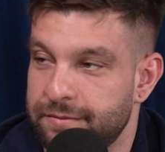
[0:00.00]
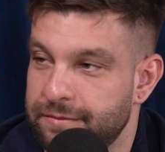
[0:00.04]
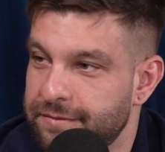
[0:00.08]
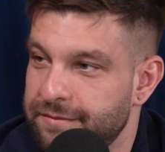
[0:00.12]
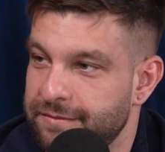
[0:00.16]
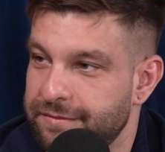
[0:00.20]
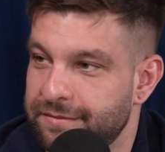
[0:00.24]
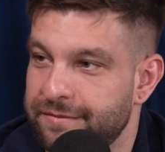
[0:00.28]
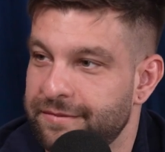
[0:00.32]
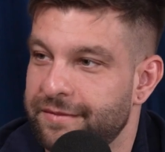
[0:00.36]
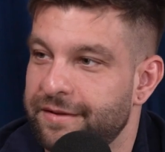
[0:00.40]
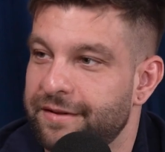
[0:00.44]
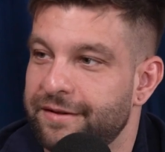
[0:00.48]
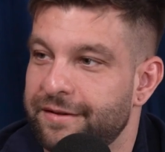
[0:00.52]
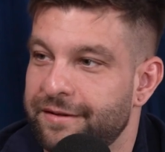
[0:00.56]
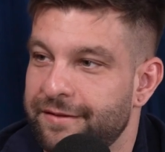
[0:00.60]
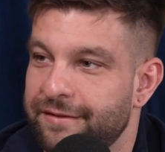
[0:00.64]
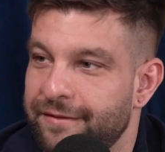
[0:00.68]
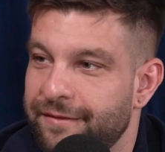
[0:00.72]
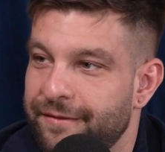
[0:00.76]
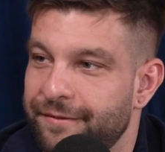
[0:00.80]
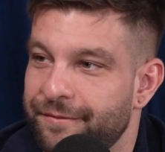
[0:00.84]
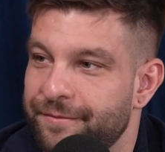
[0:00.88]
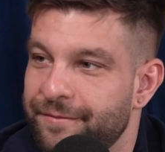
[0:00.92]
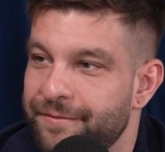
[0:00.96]
Here's why.
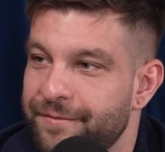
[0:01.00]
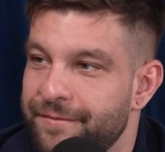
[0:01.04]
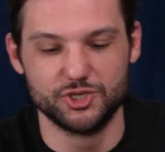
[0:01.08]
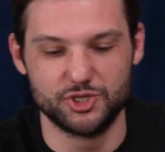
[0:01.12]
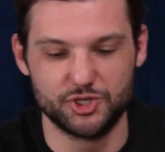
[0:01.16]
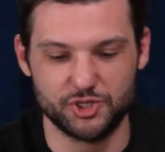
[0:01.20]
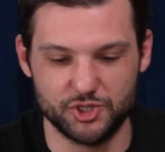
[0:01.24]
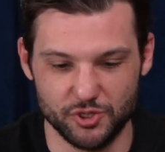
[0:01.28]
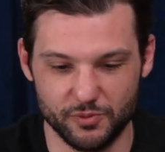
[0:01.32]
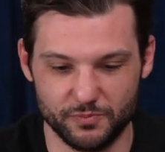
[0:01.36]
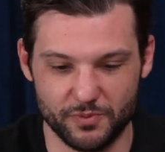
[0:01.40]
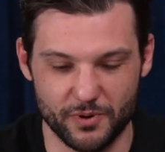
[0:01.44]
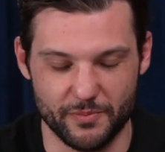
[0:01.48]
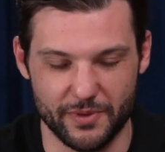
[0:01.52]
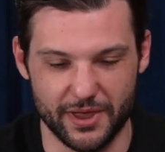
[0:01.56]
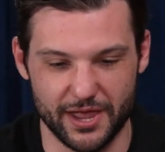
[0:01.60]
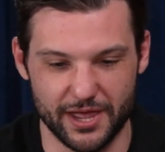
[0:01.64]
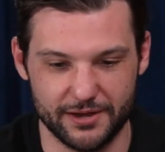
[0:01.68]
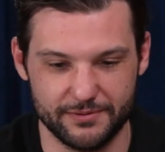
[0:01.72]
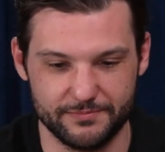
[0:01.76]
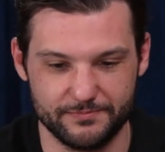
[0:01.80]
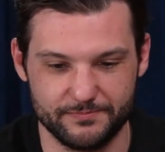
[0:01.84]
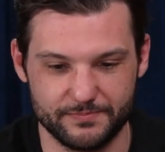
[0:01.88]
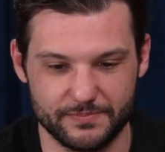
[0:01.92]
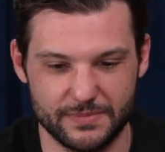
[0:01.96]

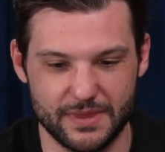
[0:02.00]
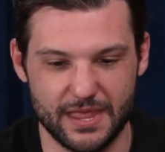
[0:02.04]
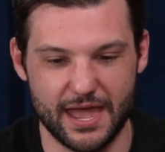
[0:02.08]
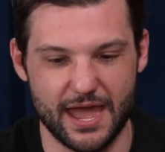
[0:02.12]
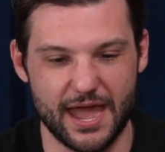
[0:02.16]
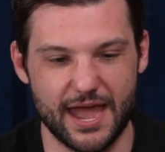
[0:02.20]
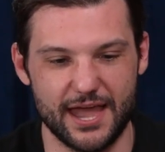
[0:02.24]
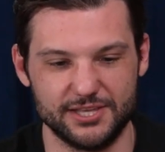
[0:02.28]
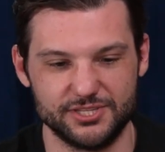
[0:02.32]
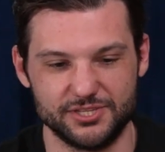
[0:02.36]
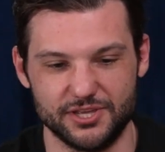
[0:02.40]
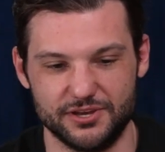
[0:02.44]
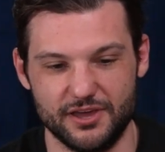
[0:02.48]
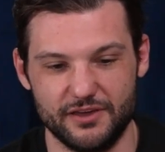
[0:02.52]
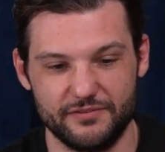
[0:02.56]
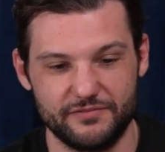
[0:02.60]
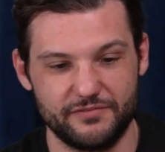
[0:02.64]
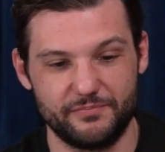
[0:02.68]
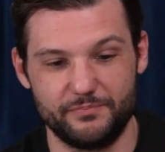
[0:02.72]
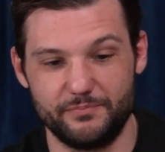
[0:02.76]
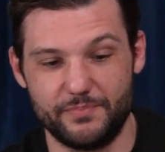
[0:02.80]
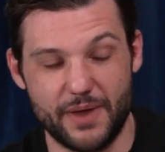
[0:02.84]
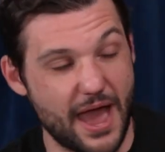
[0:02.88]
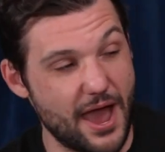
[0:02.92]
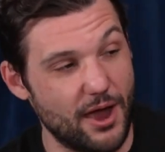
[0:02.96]
Superman has enough
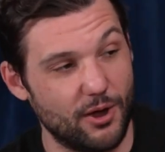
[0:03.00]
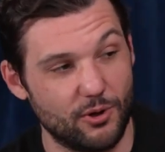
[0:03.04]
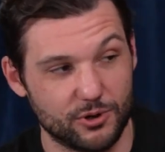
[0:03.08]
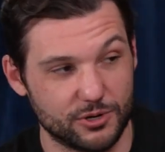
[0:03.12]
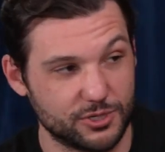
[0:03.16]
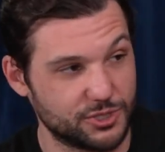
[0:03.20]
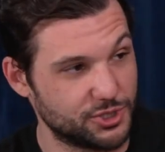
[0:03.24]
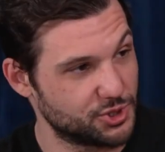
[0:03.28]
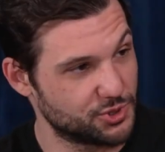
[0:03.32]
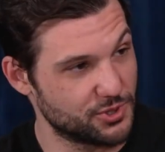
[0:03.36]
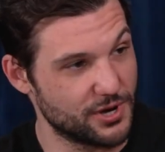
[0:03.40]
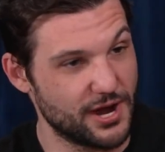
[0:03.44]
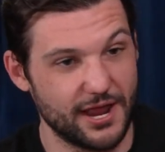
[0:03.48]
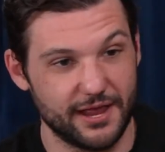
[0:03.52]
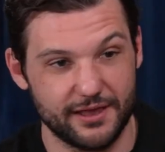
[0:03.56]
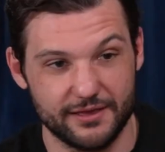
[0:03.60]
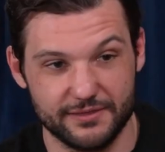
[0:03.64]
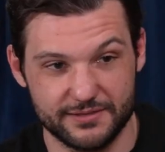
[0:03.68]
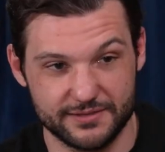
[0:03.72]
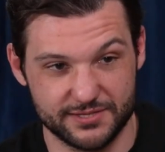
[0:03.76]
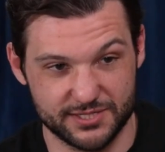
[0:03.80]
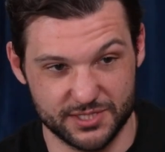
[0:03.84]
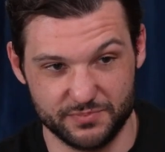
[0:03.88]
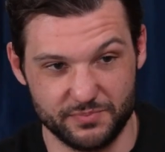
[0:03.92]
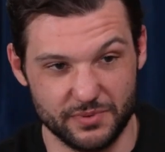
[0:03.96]
power, strength,
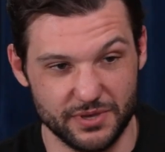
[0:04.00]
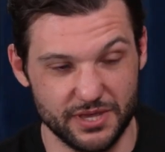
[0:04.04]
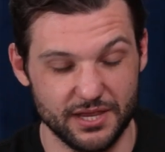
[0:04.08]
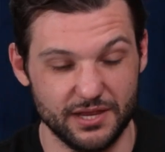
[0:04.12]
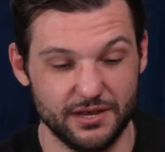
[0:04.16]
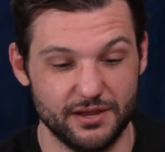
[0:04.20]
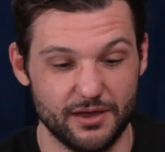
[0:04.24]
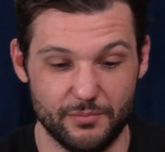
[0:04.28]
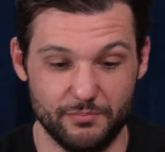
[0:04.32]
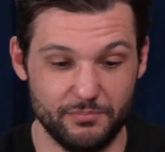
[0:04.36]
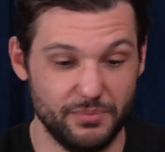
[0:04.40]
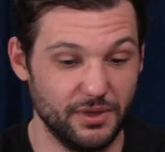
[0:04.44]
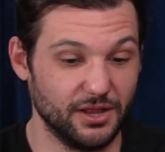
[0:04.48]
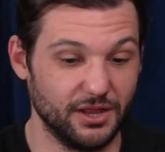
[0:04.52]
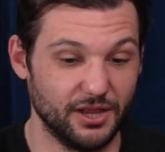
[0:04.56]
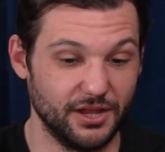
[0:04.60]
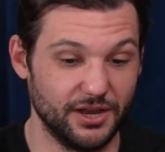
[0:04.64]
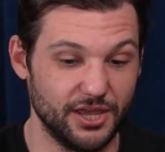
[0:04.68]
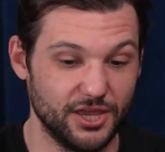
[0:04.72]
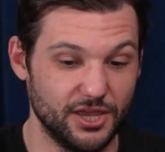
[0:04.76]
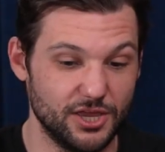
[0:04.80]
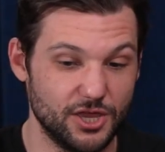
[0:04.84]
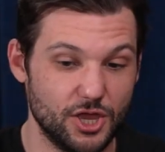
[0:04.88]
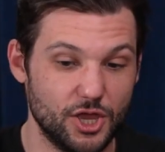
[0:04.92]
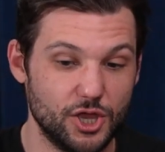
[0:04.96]
speed,
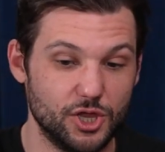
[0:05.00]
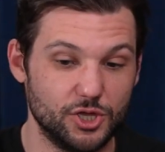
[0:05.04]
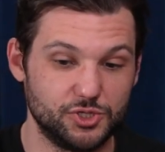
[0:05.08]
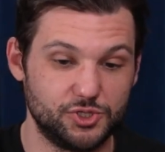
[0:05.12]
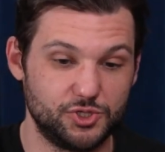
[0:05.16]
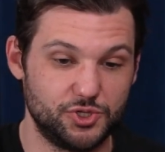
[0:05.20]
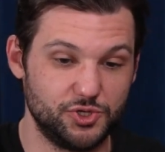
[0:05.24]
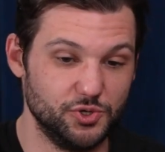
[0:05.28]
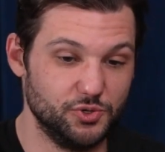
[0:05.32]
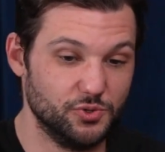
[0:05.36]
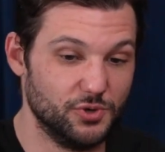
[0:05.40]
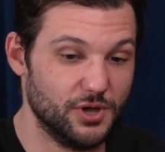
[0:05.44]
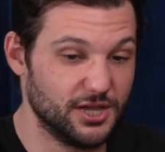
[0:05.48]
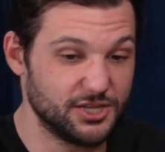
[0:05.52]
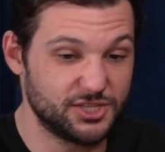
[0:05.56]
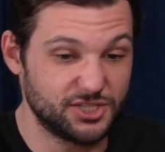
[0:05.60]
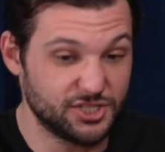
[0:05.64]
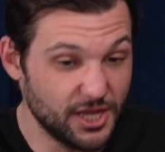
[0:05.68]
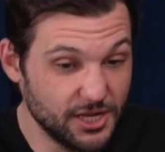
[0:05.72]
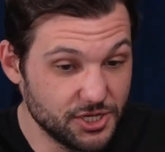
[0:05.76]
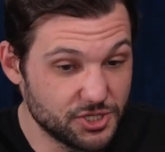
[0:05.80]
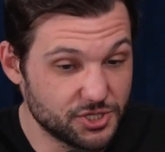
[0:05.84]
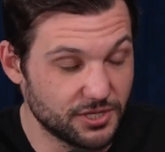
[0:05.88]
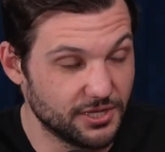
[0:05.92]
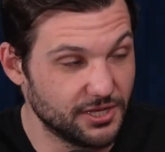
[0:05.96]
ability to
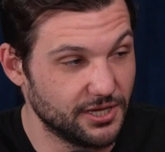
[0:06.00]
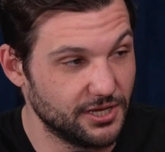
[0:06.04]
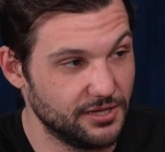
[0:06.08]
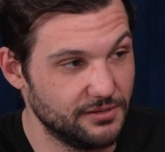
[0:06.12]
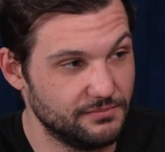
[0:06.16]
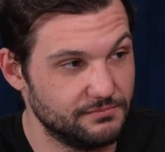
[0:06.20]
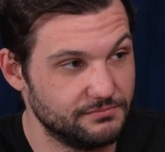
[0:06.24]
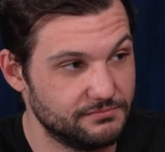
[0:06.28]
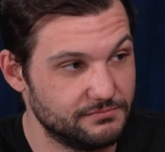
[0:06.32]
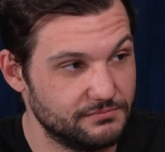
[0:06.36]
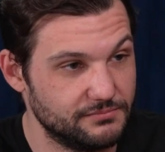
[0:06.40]
essentially